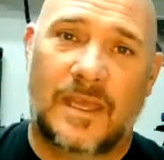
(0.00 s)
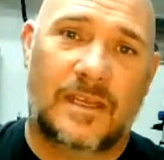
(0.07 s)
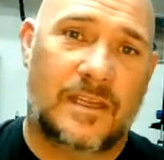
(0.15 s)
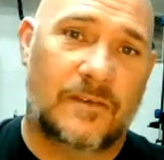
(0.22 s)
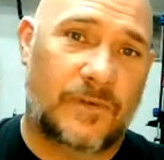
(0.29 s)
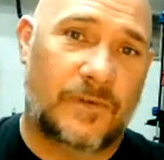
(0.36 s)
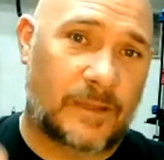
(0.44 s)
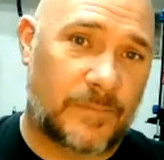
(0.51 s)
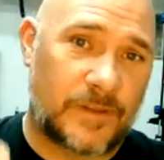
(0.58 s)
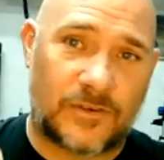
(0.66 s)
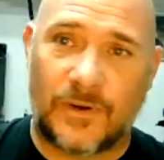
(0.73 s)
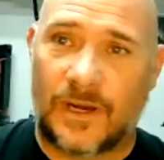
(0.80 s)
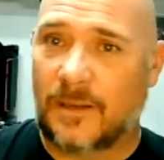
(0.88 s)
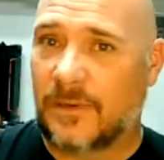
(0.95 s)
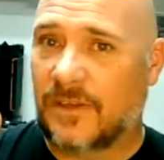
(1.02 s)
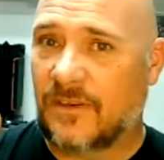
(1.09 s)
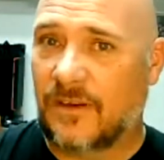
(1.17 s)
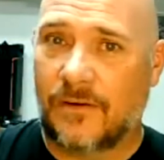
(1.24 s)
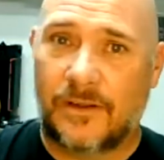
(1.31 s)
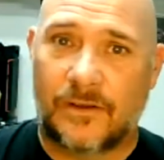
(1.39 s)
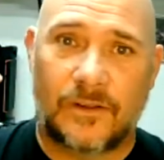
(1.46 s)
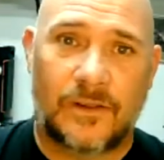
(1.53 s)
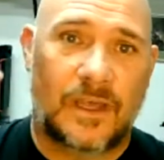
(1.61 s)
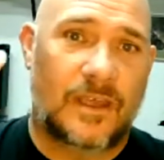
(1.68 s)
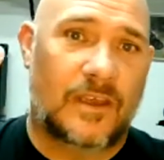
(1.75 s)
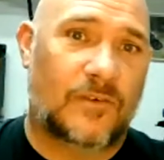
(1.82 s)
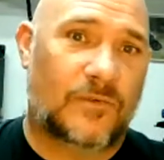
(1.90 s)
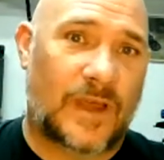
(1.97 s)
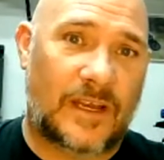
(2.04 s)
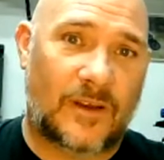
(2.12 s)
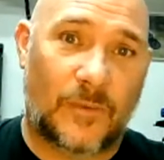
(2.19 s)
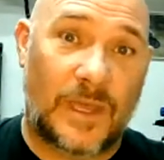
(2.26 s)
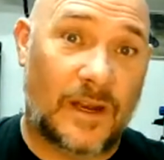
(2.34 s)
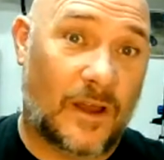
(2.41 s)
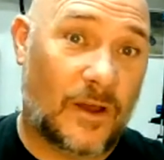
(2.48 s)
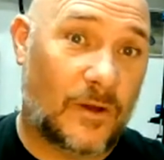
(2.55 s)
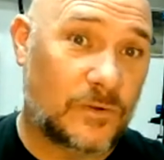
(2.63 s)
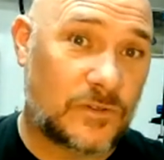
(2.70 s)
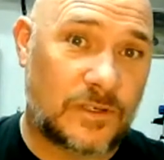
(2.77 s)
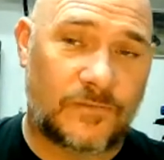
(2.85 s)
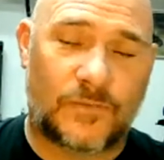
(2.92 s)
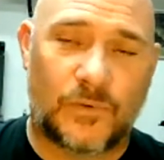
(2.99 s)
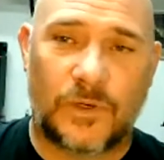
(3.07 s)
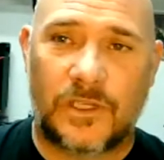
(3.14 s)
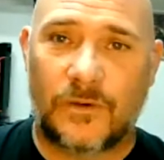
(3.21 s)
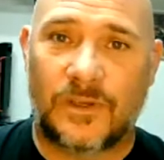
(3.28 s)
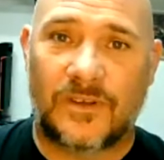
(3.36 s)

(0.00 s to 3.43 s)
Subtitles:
develop the training material, find a way to host it for you,